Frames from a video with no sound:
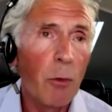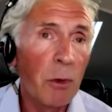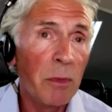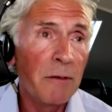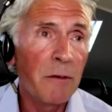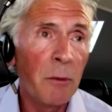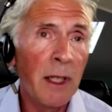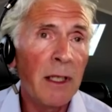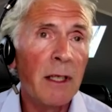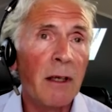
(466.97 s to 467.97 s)
will be
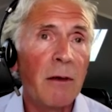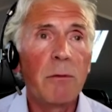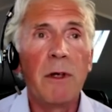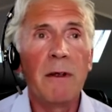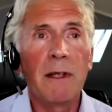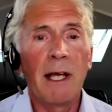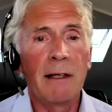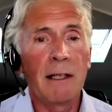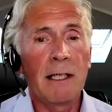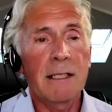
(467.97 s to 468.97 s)
familiar with
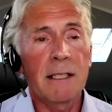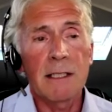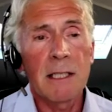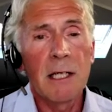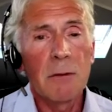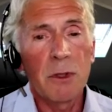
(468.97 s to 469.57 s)
analytics,